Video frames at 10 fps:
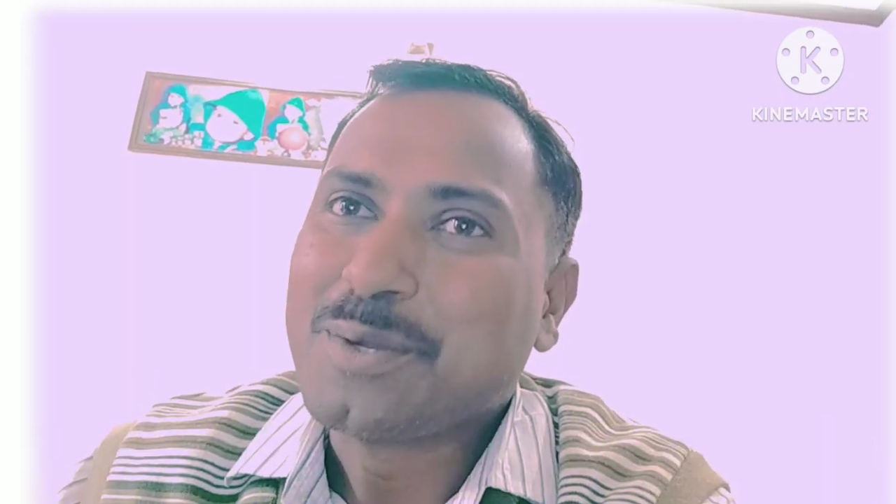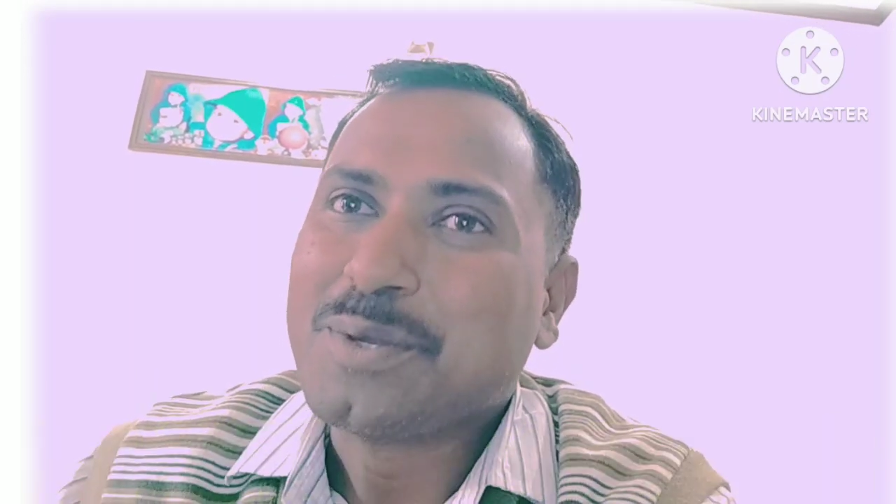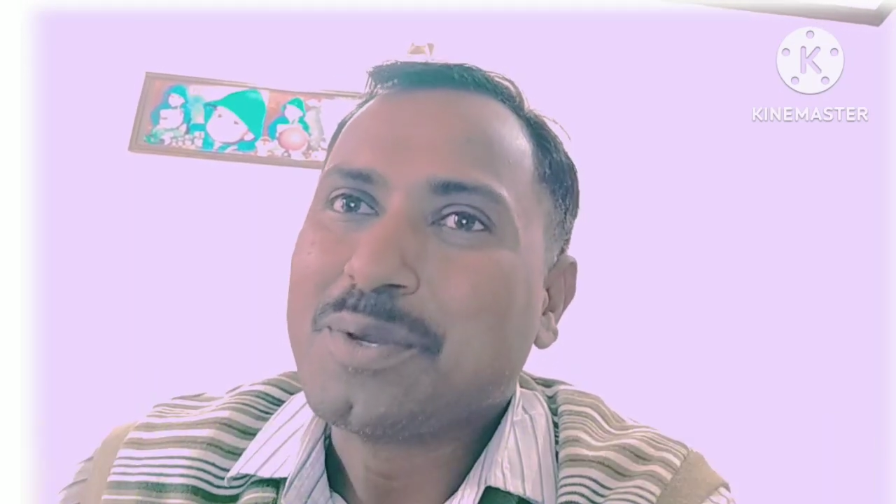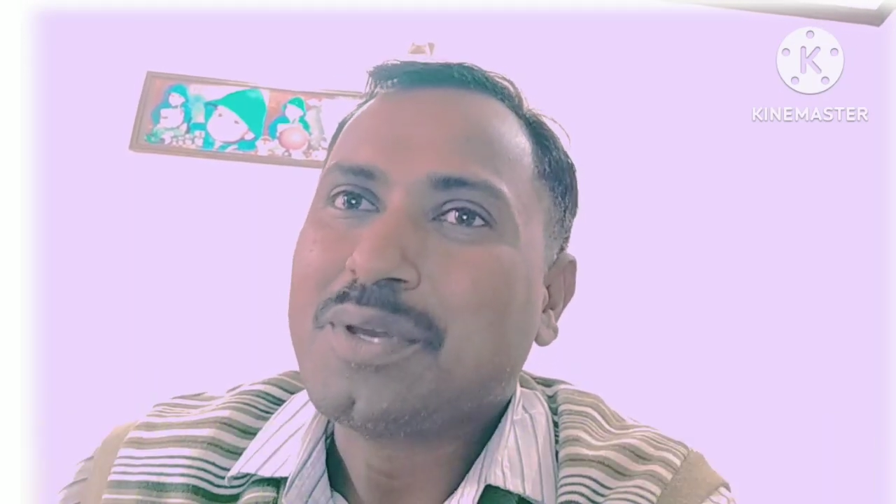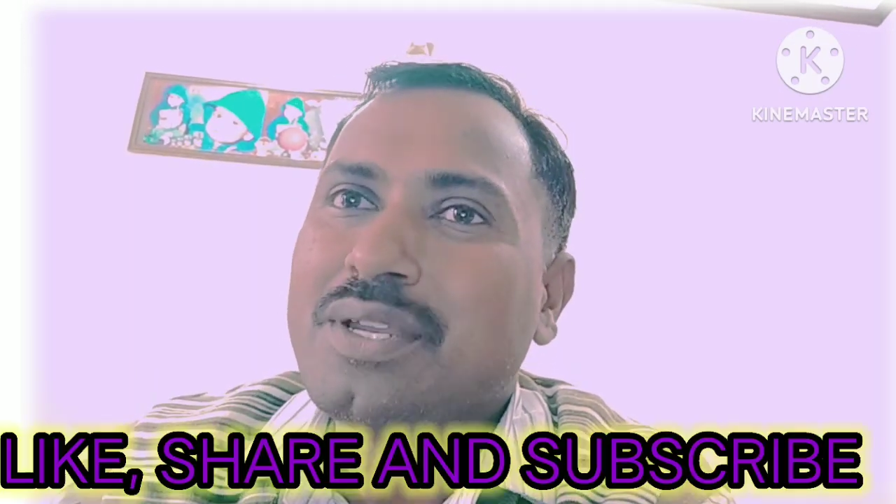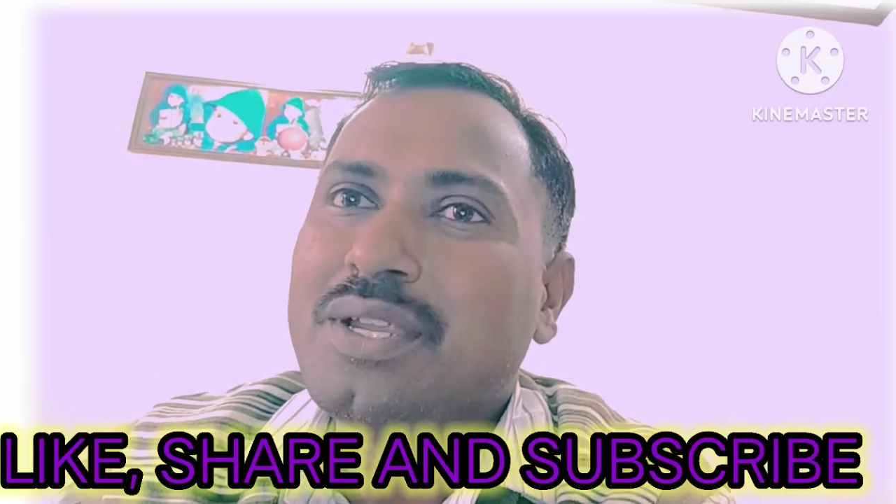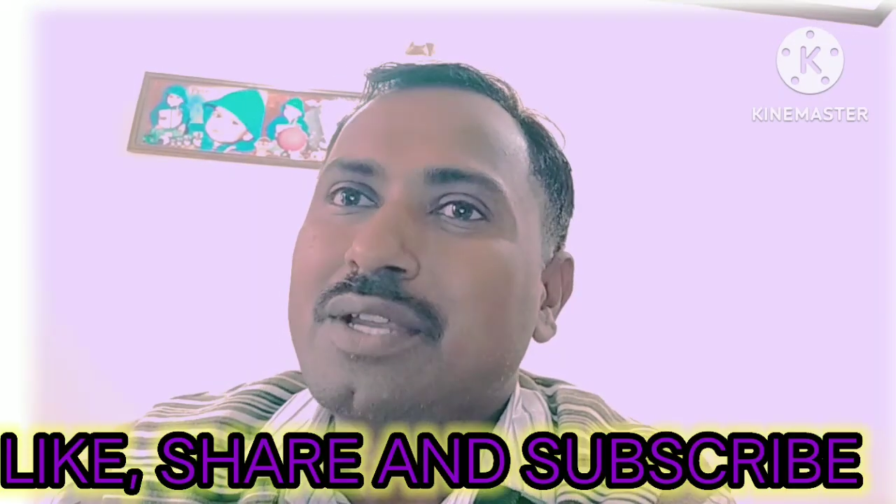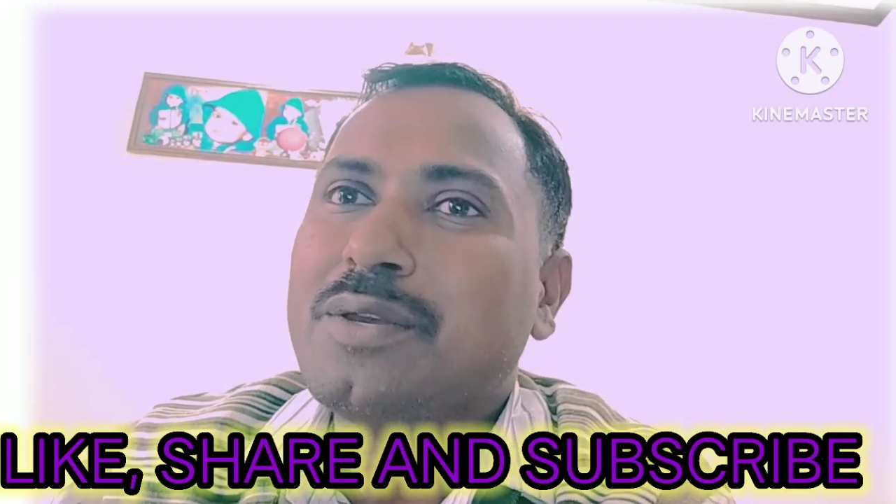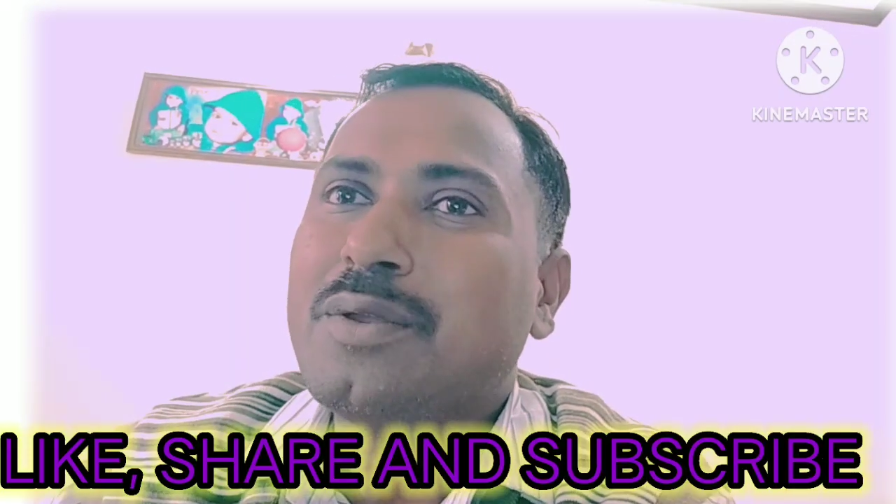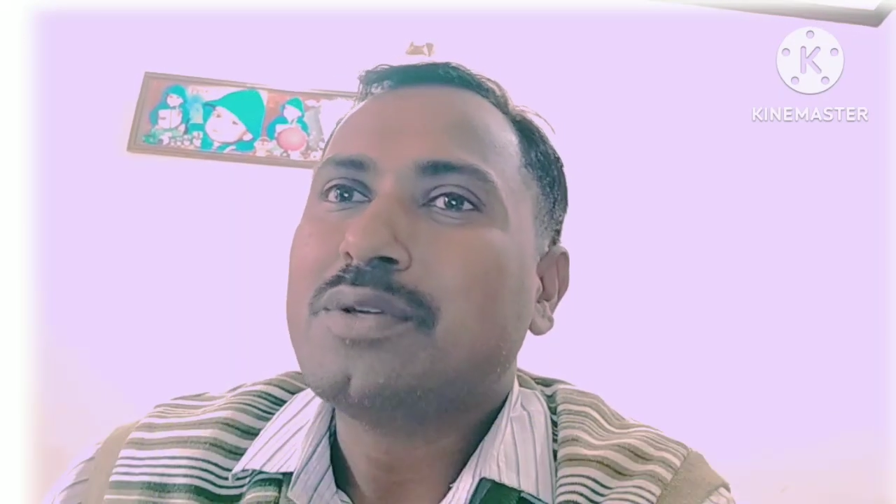kroner
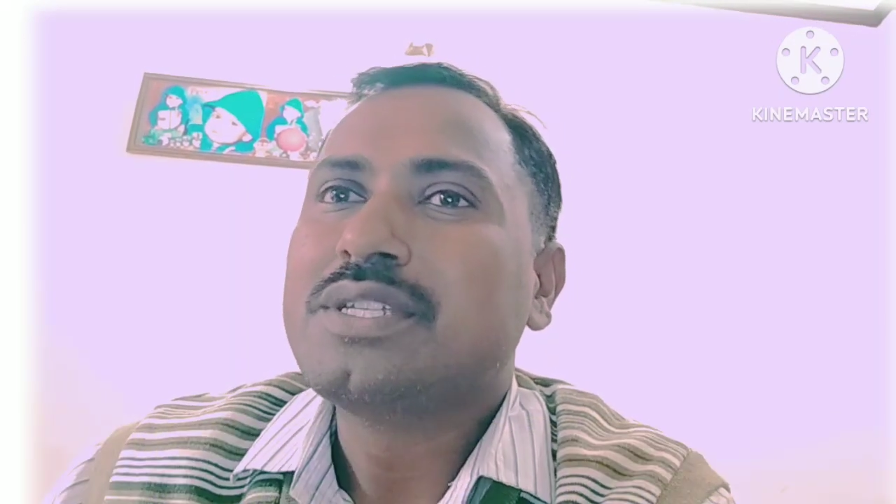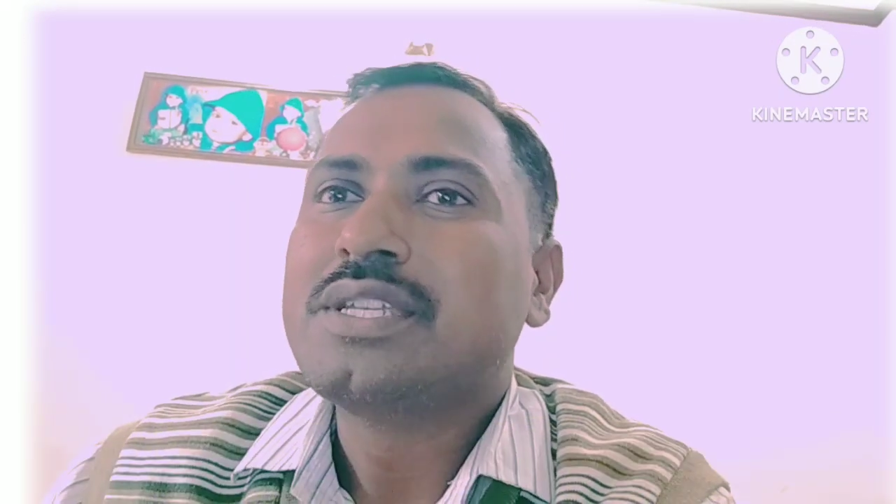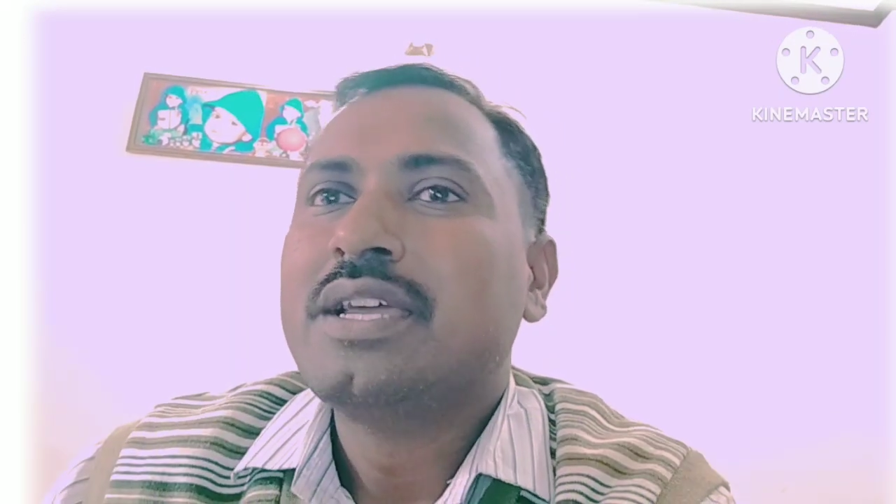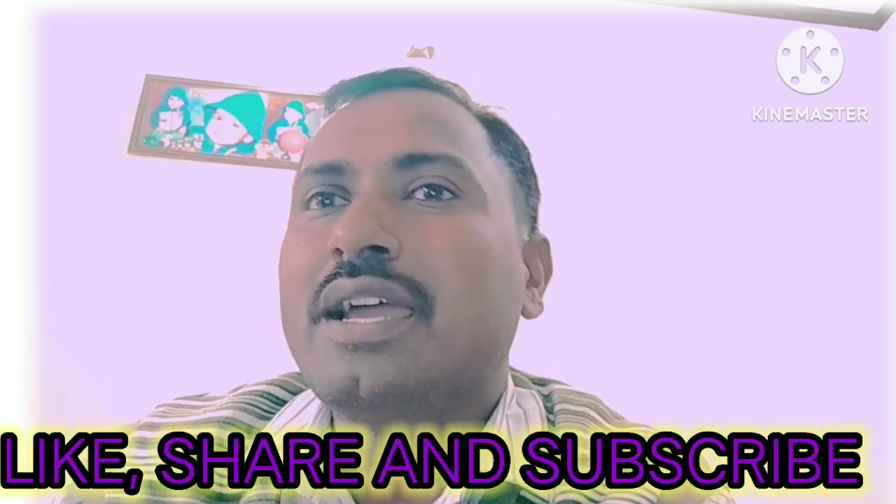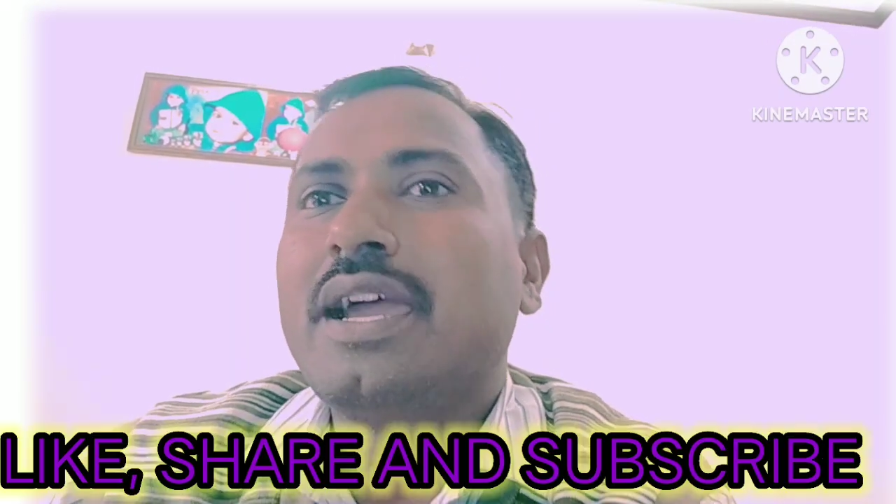notes,